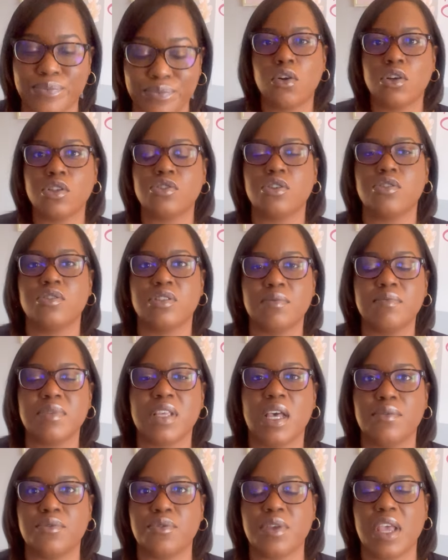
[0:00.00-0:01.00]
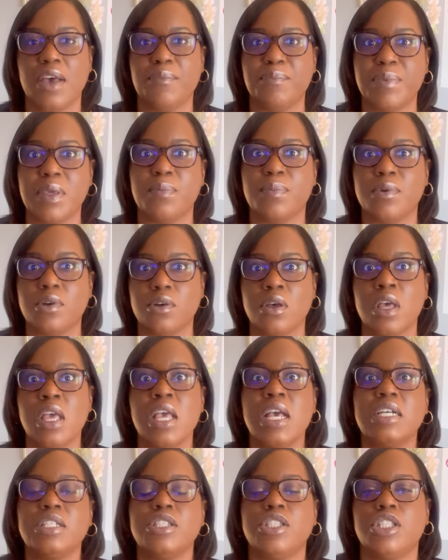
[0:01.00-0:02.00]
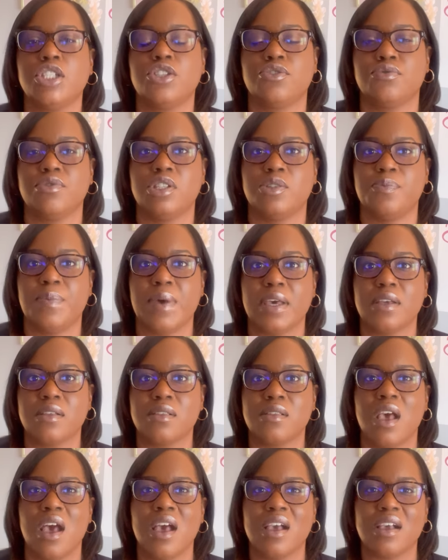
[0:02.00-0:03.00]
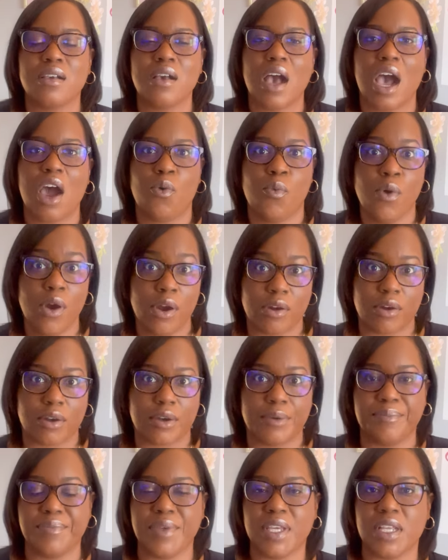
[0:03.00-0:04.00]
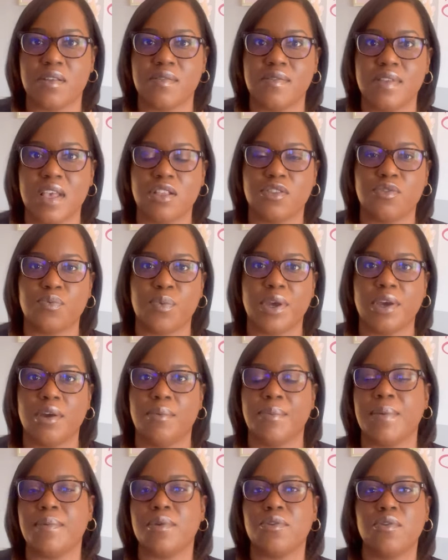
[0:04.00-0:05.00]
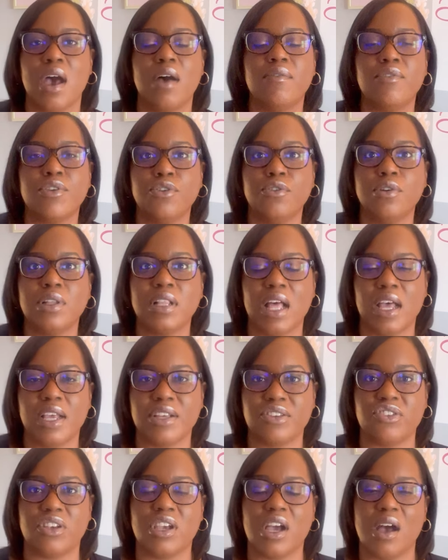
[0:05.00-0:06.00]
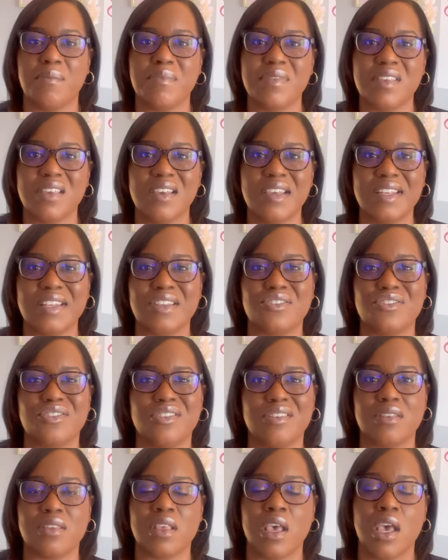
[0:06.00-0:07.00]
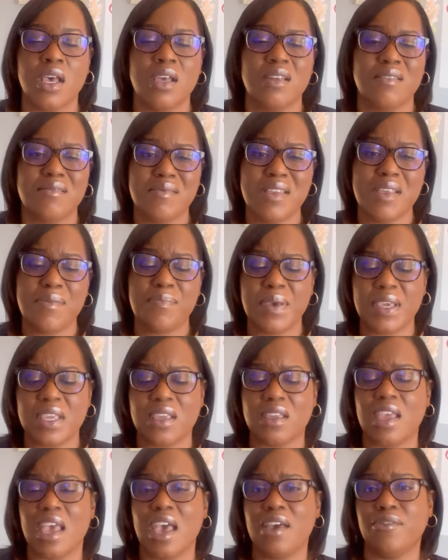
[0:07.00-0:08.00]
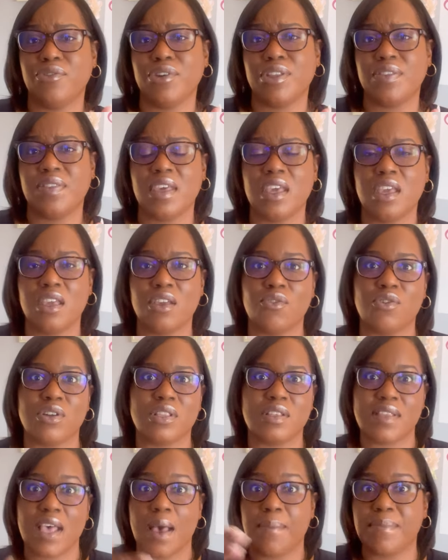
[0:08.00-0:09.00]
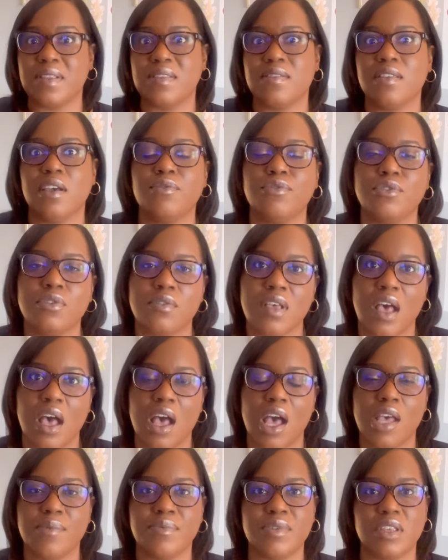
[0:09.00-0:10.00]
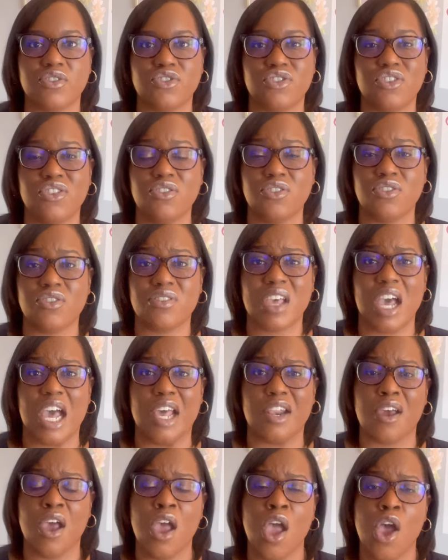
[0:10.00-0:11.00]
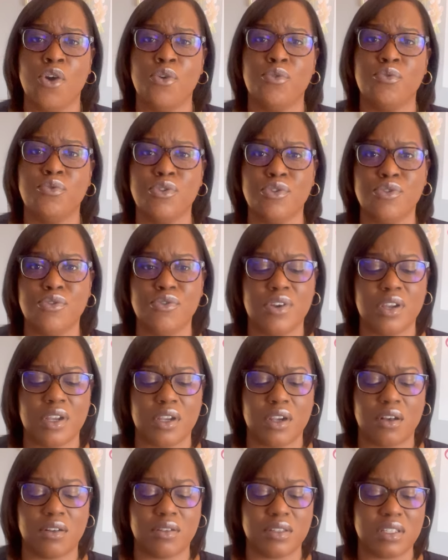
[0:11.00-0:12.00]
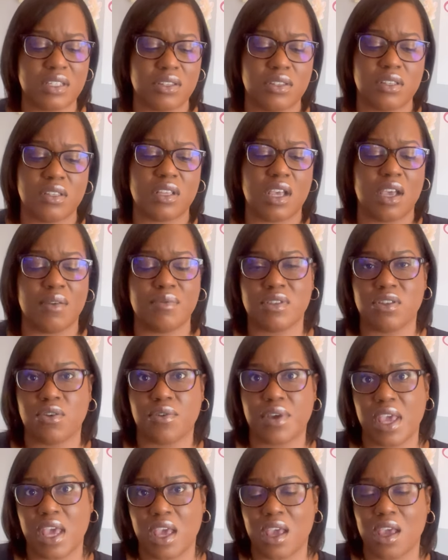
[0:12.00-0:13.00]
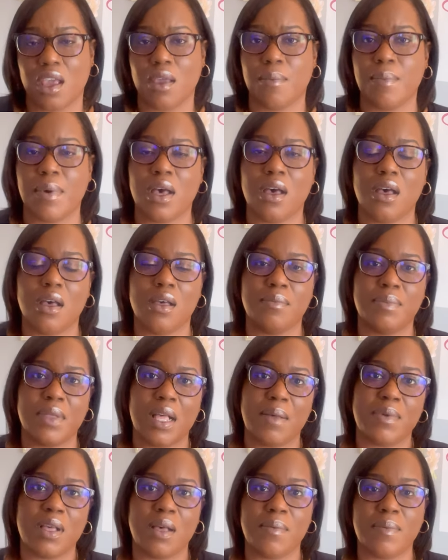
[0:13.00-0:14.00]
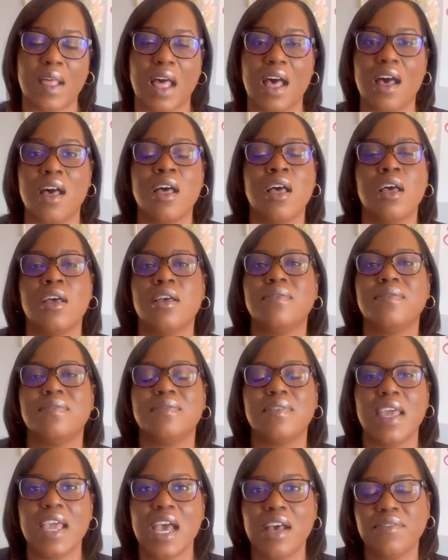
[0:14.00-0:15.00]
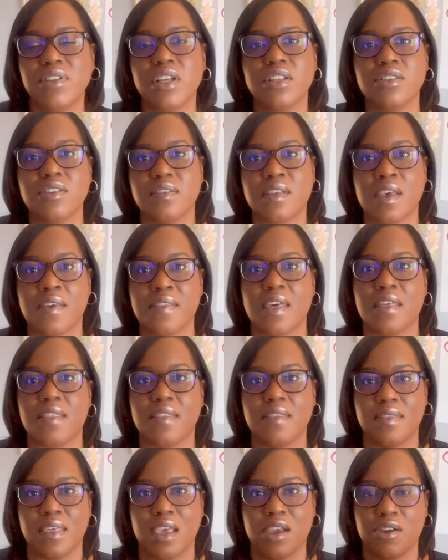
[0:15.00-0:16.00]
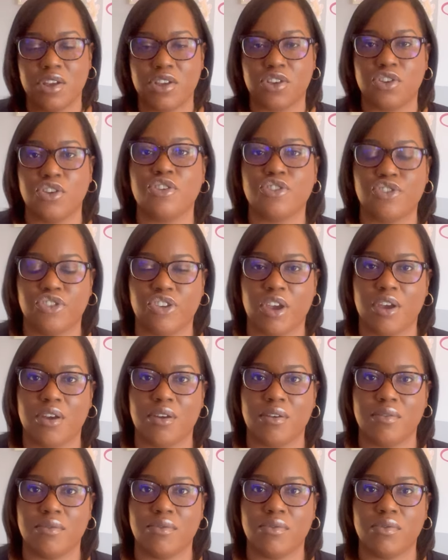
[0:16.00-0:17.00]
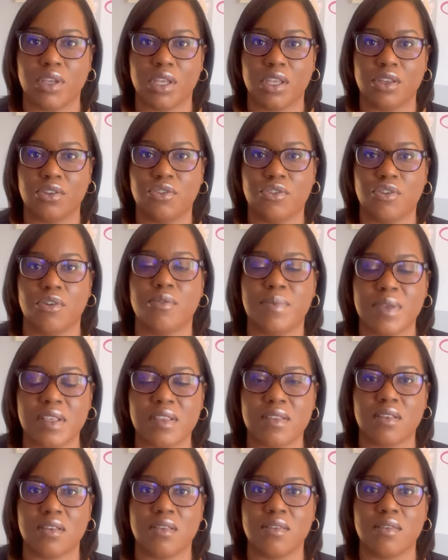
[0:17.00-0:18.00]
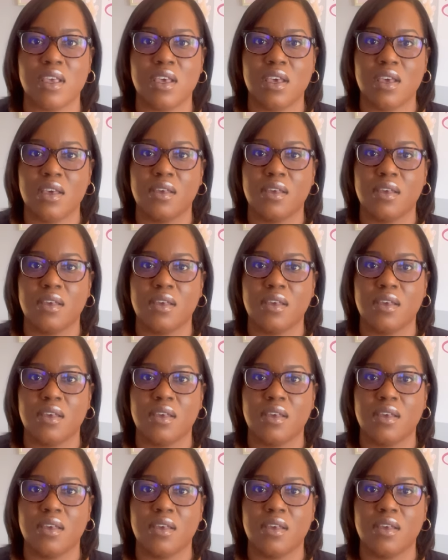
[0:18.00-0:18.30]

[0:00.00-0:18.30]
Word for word: Also, sometimes you have people disrespect our work in a sense where maybe you have a new client, she comes in and she's nitpicking everything, or this happened several times and she's just kind of rude and oh, this design was okay, but blah, blah, blah. They have to understand that they're in your chair, in your business.